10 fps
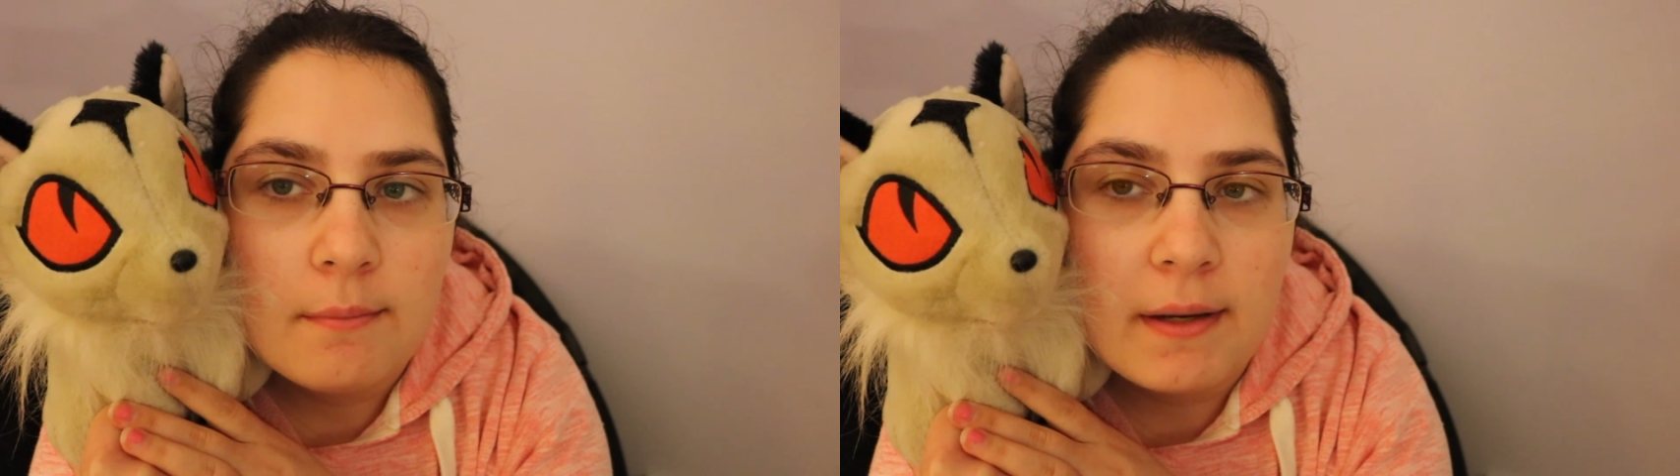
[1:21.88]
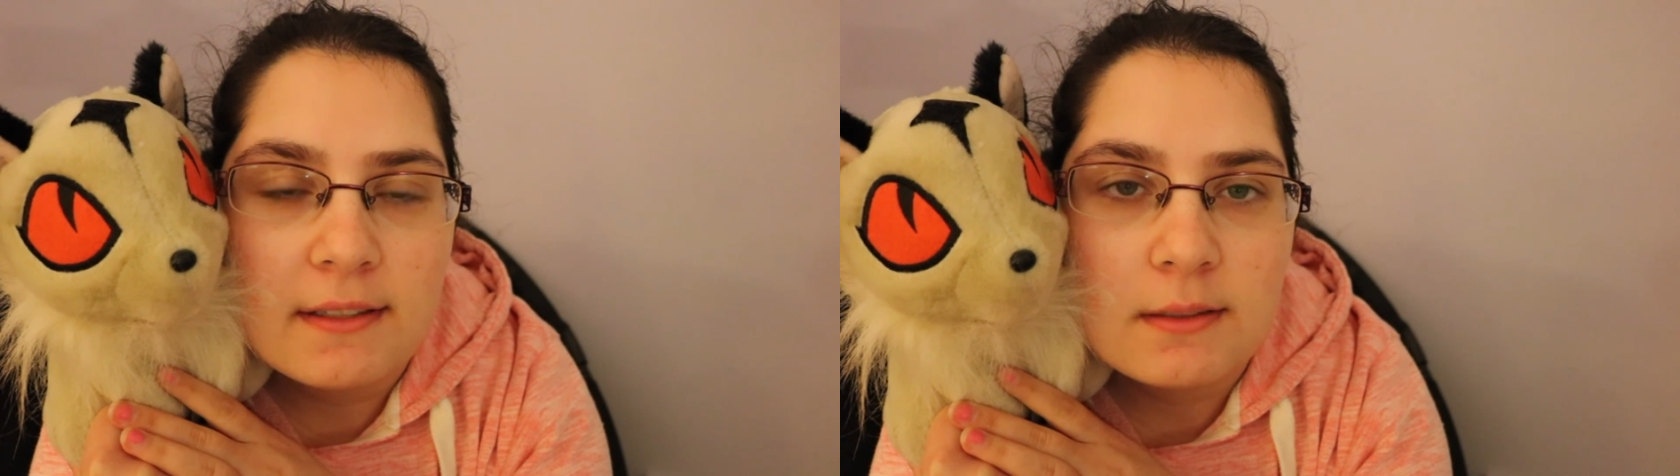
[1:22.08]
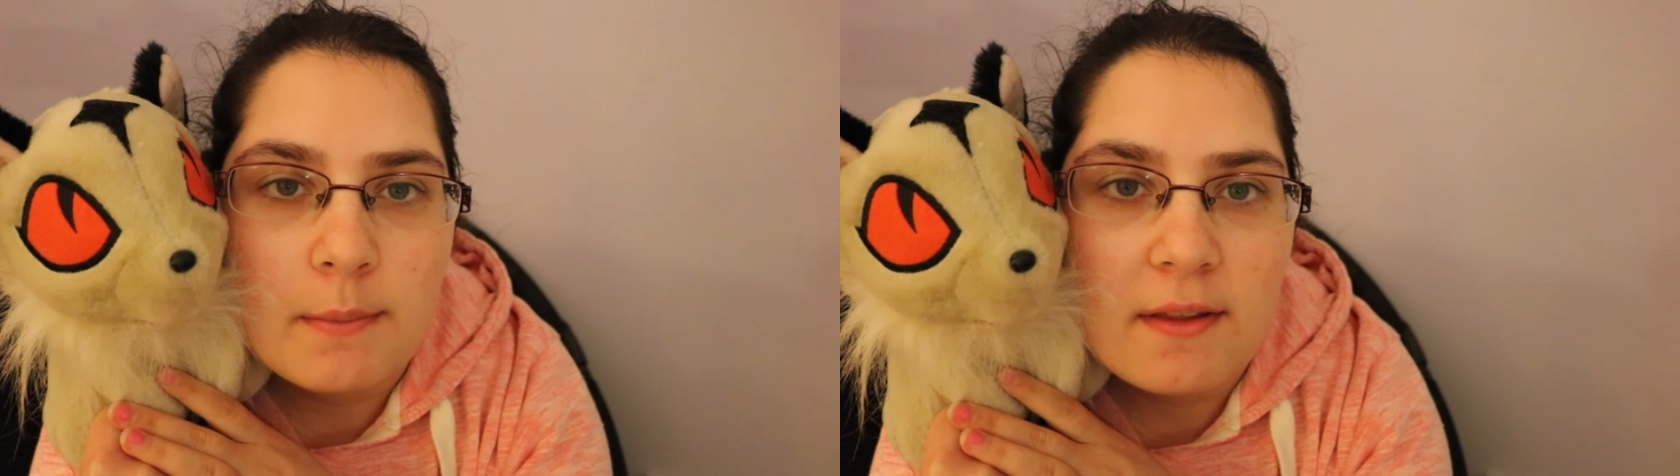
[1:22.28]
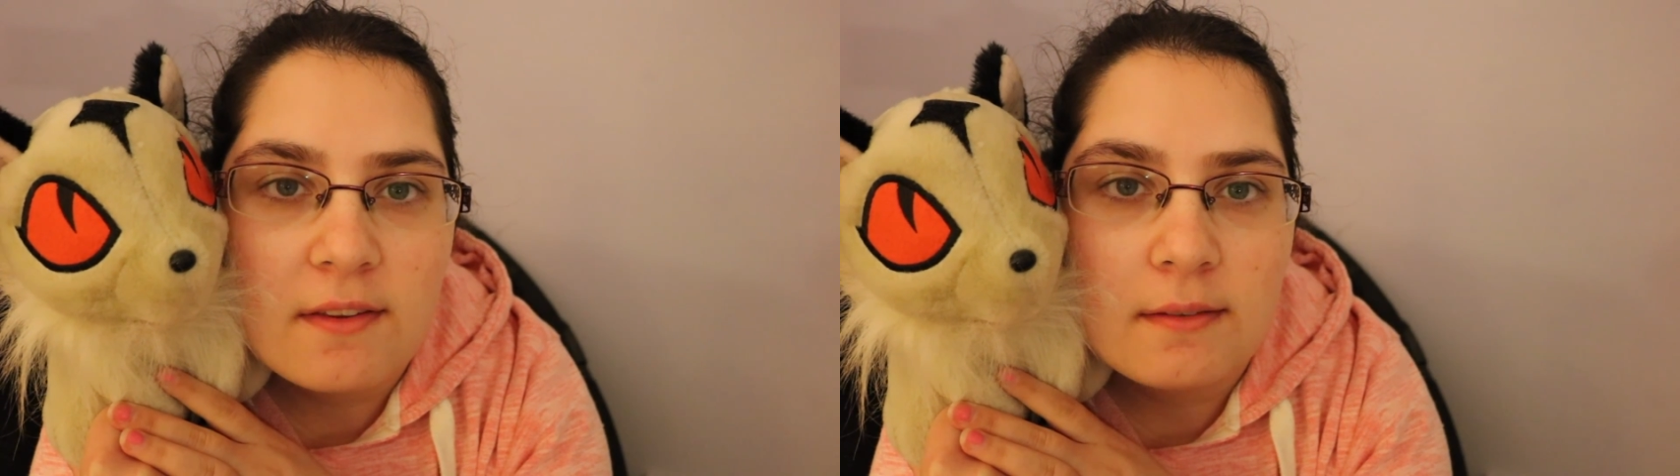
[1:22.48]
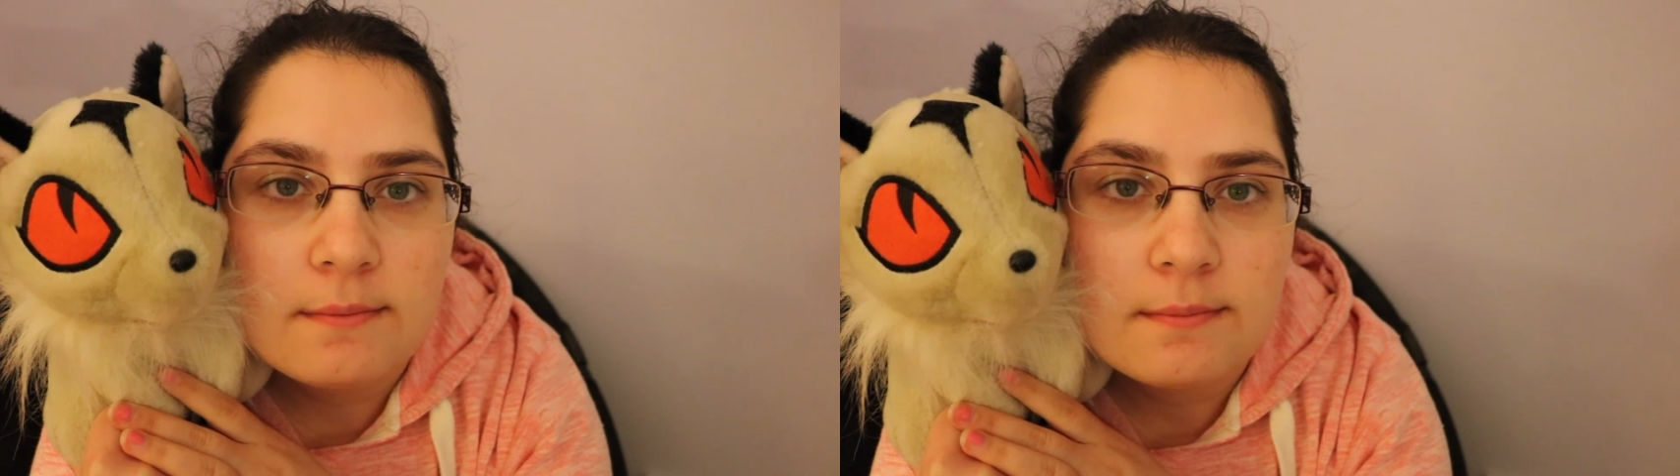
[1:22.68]
My hair's a
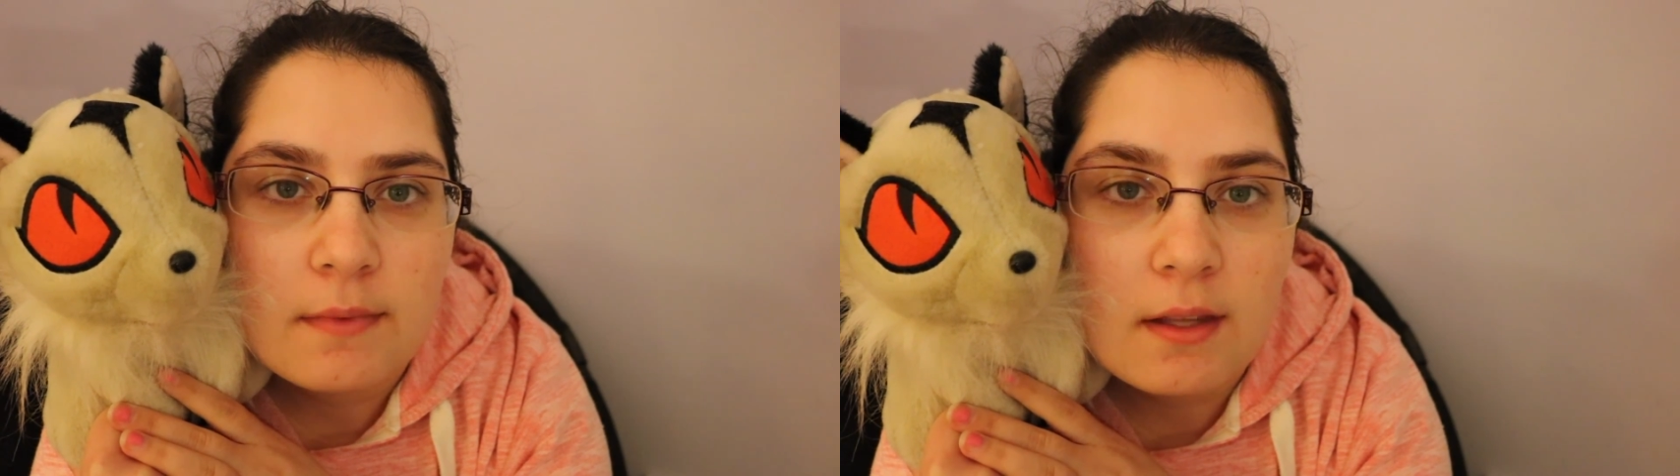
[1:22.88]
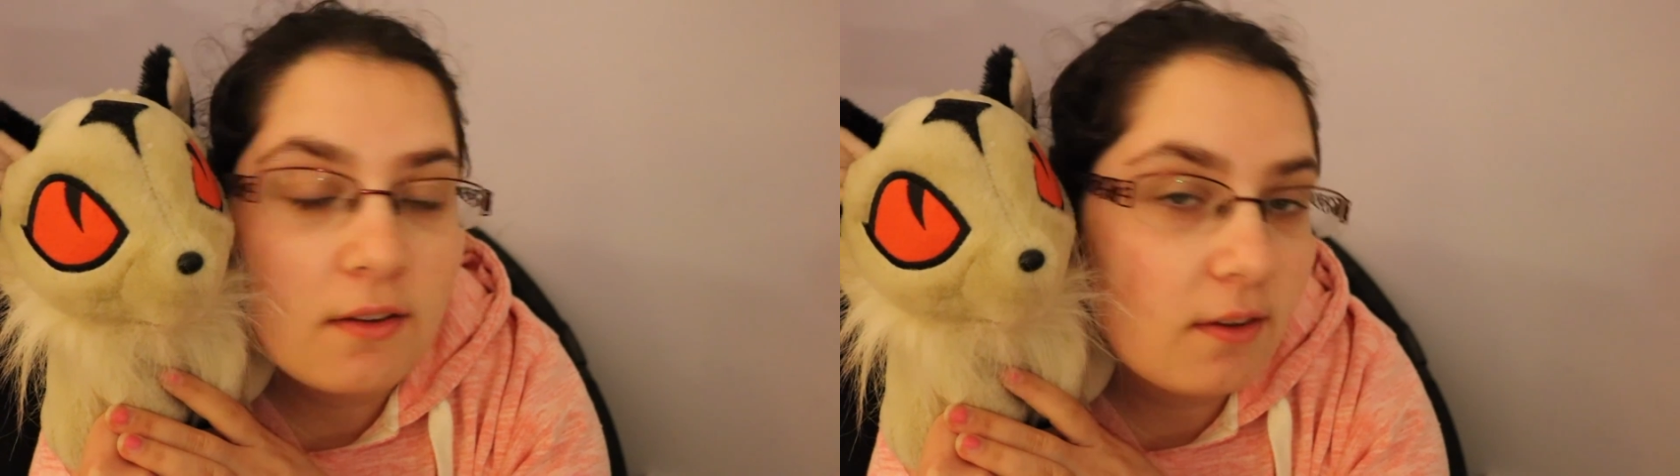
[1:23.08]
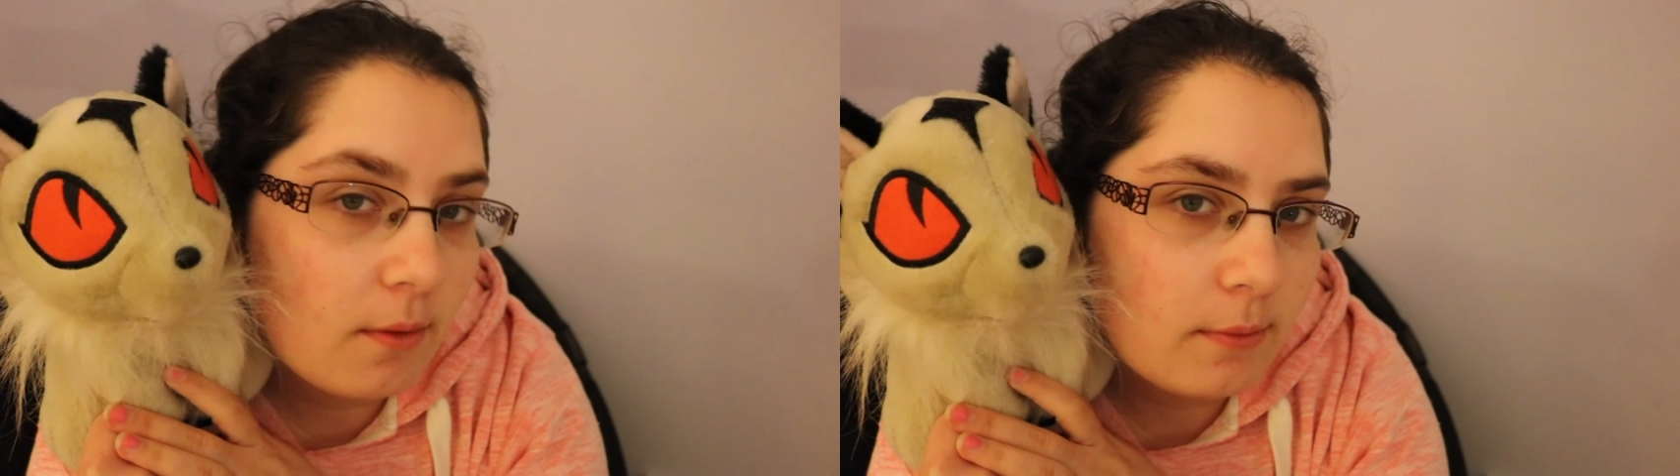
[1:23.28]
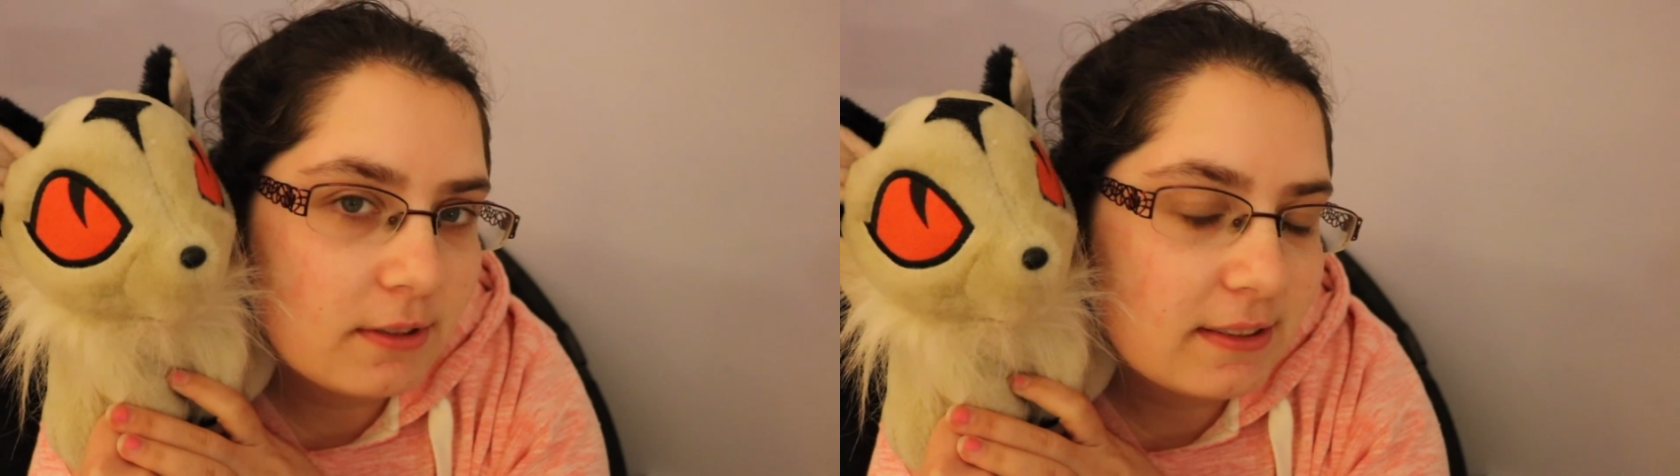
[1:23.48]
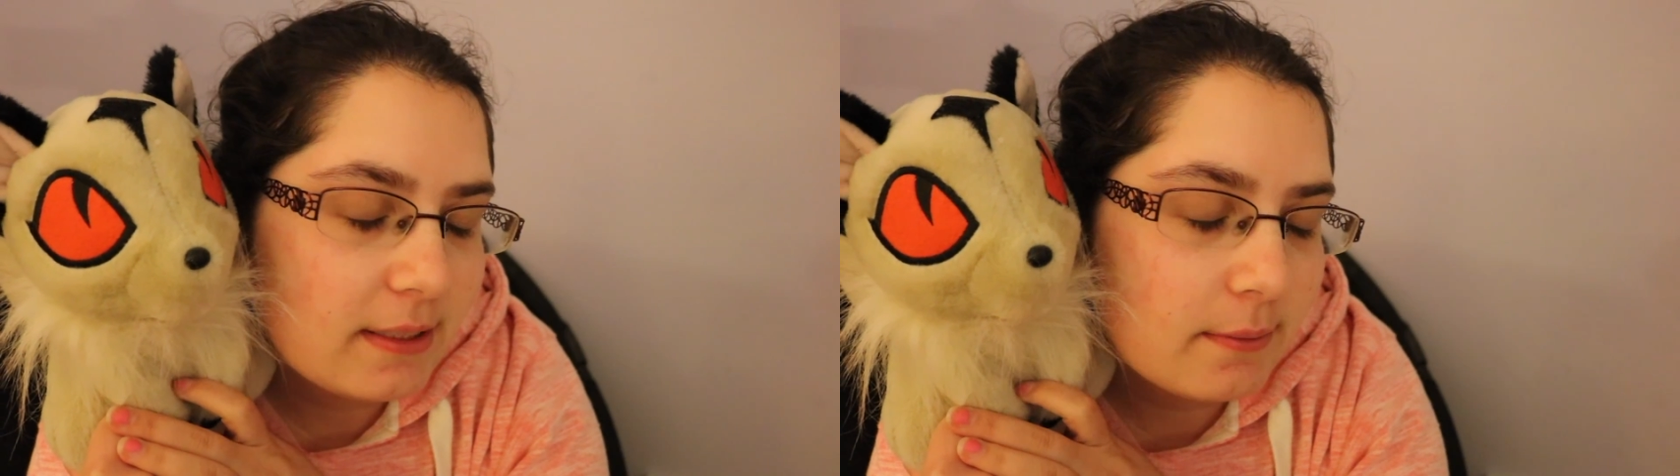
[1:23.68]
mess. So we'll
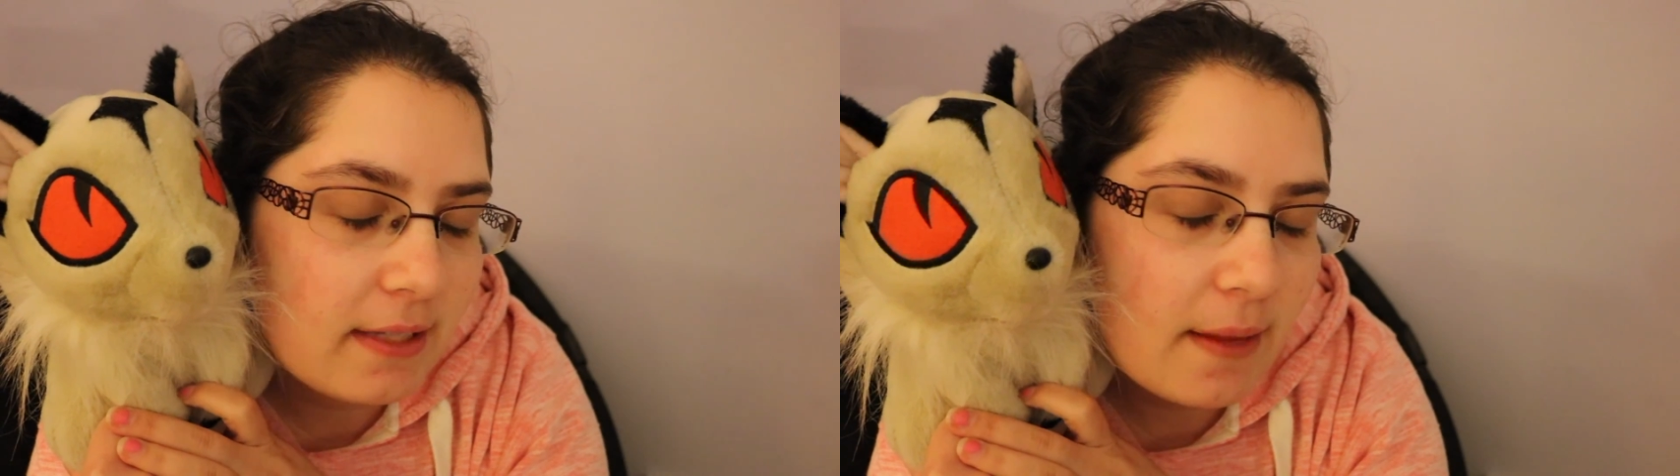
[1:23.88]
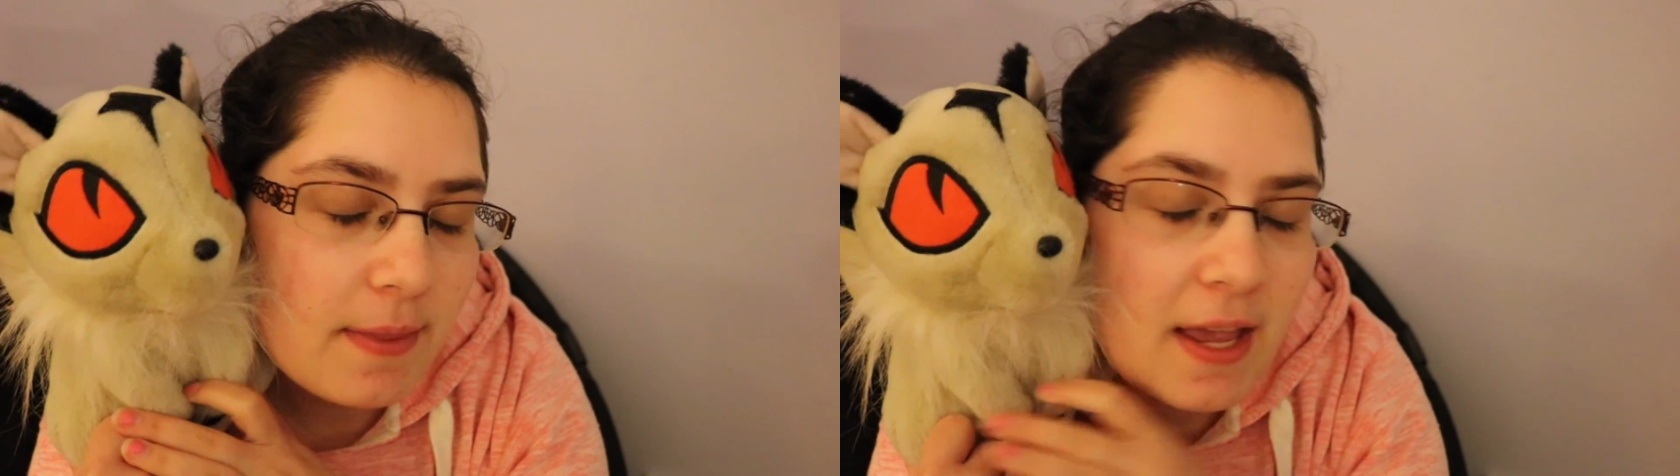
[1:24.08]
just deal with that.